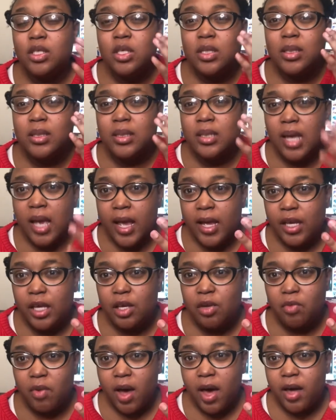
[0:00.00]
just take
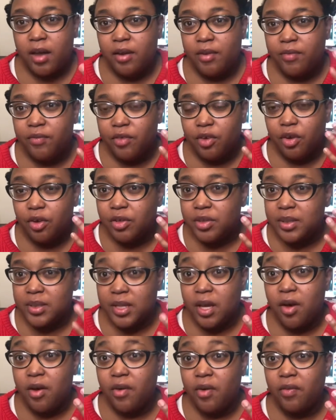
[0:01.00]
you out of
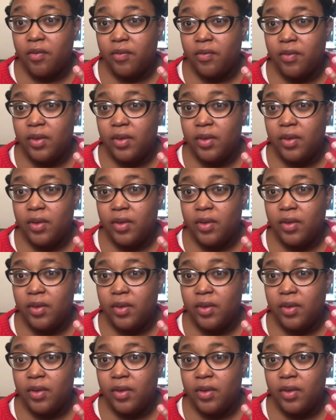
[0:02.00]
yourself,